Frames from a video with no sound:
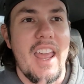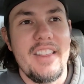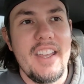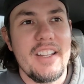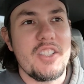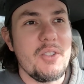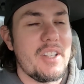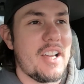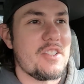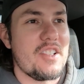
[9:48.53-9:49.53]
and then
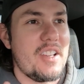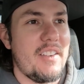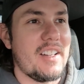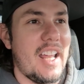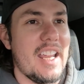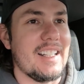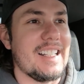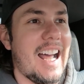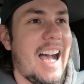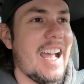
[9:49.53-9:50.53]
2007, 8,
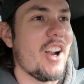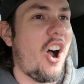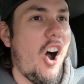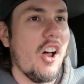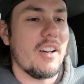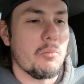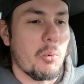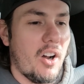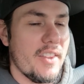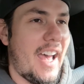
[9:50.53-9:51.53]
and 9, all of them
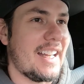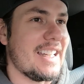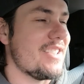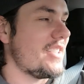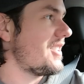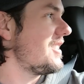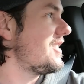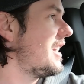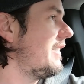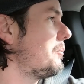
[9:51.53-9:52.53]
were on that
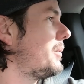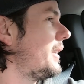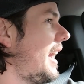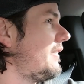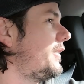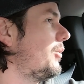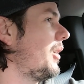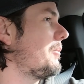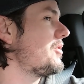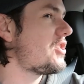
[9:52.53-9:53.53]
E67 platform.